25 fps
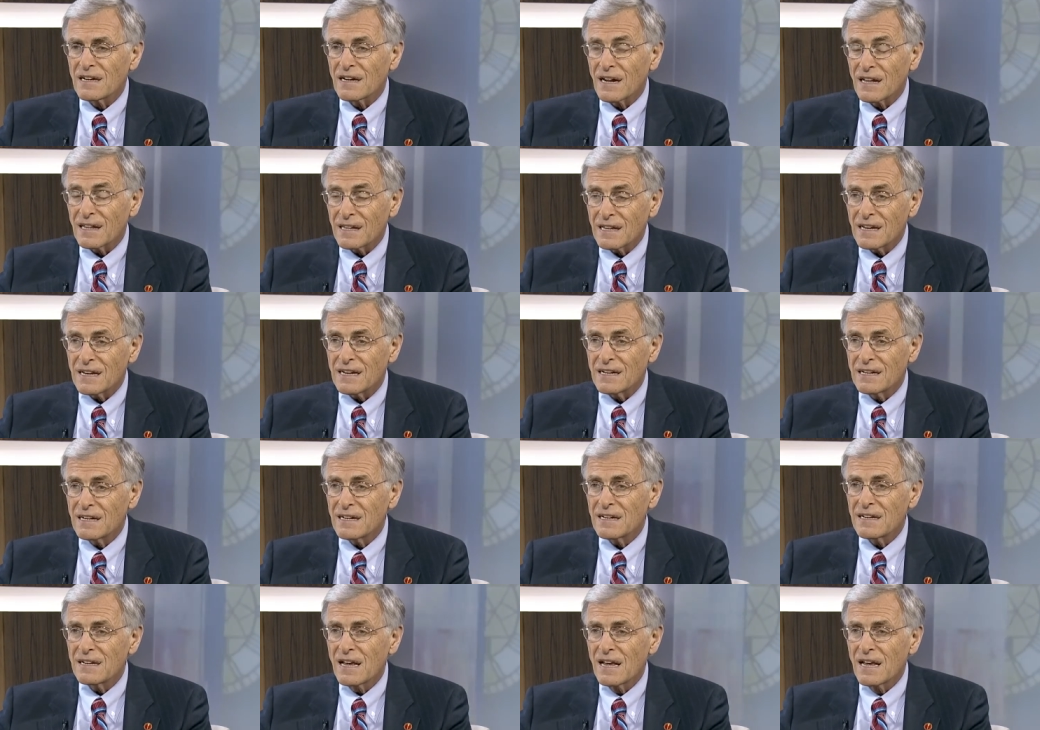and I think he
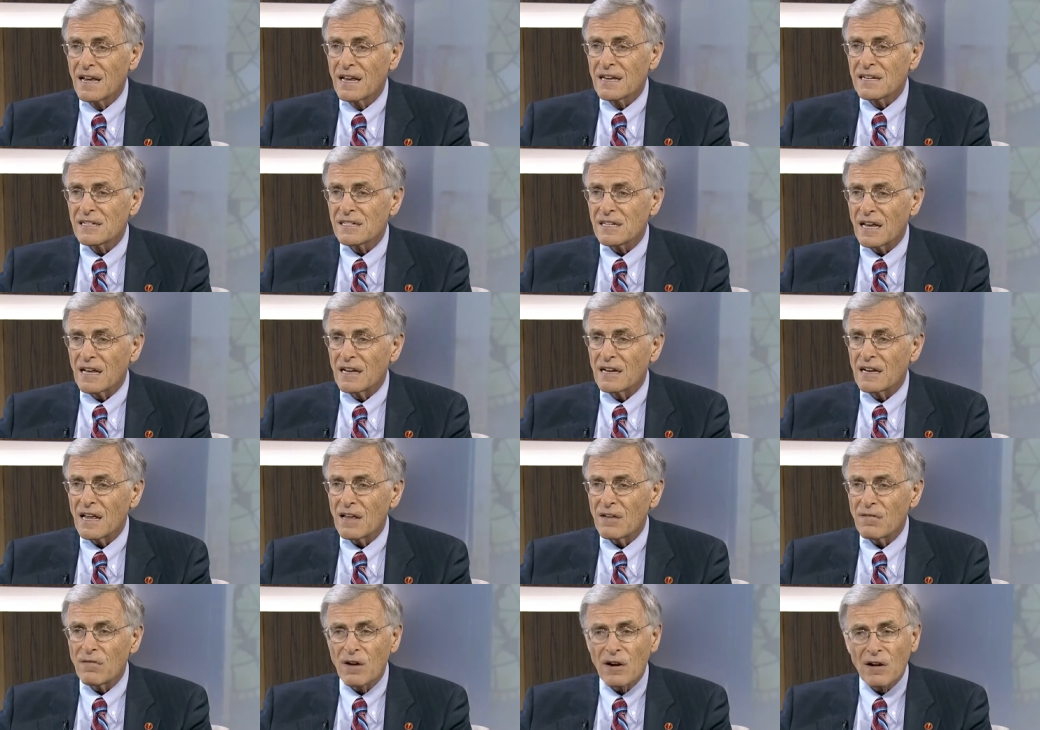did send
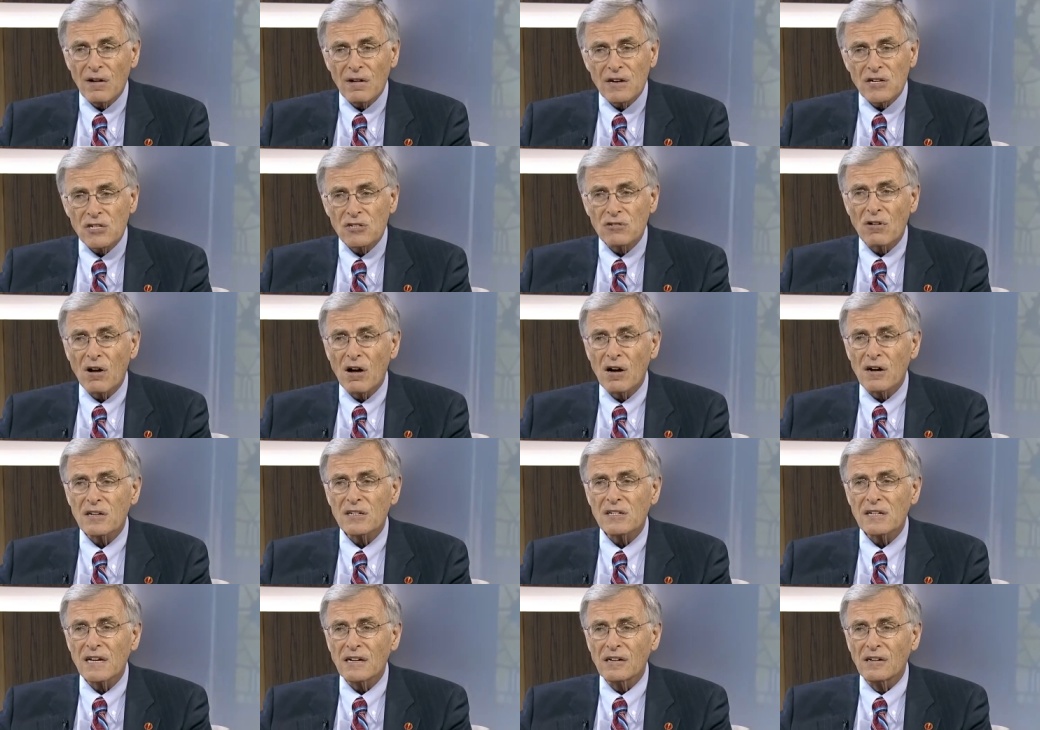a very
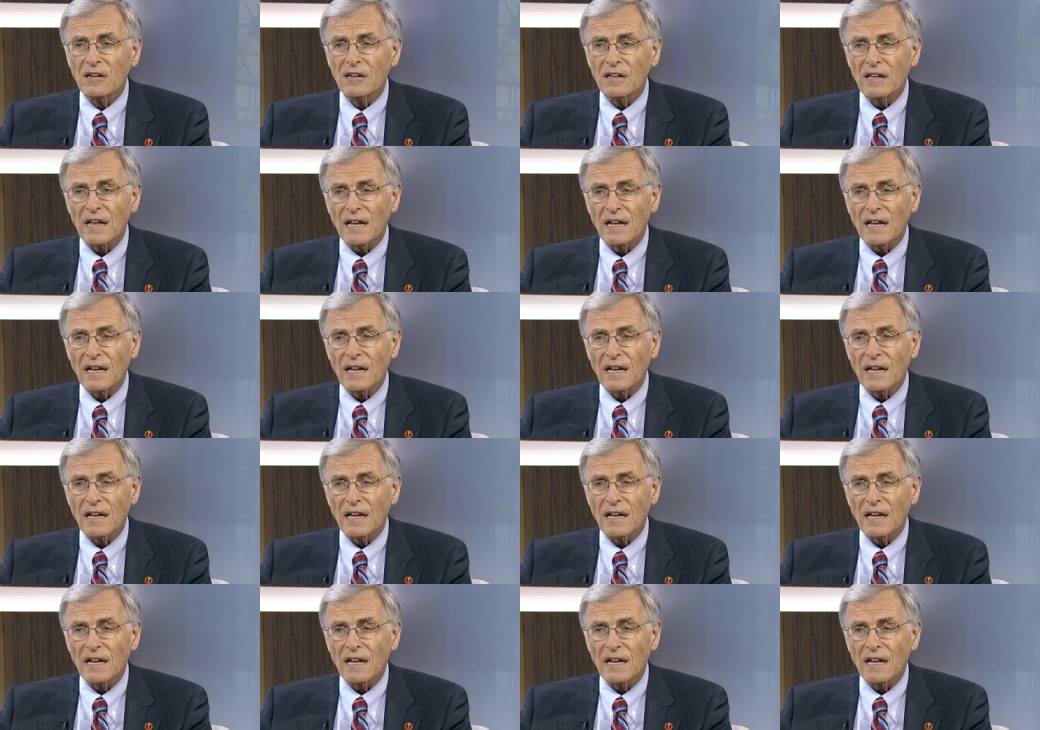strong signal